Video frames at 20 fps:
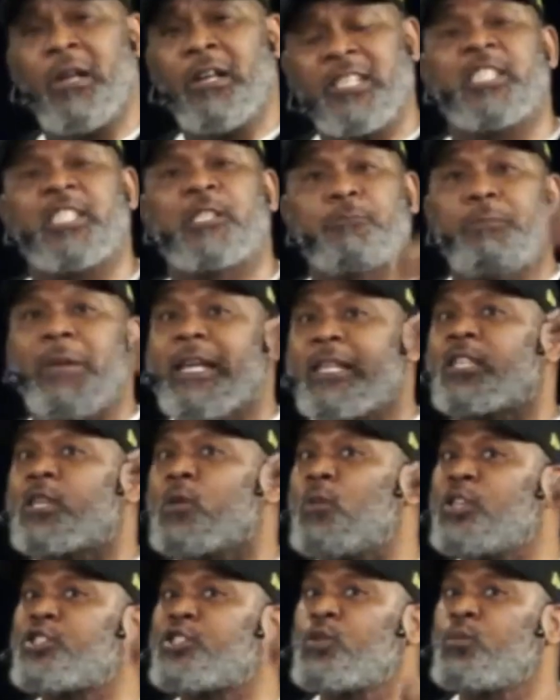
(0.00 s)
Speak to
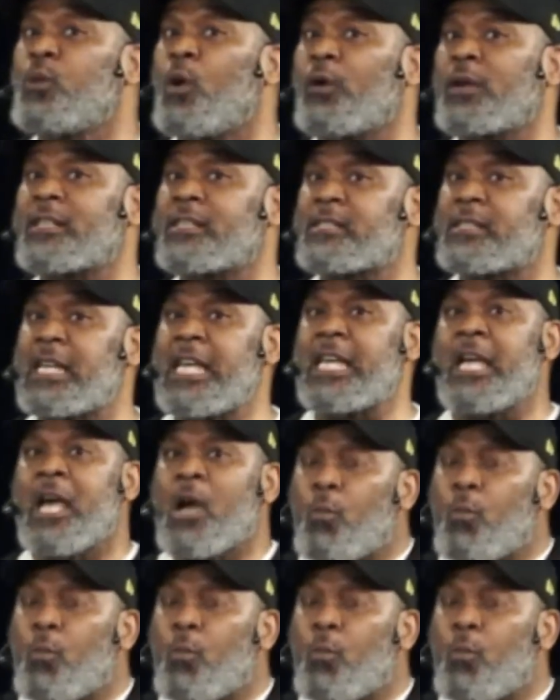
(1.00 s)
what you want to see,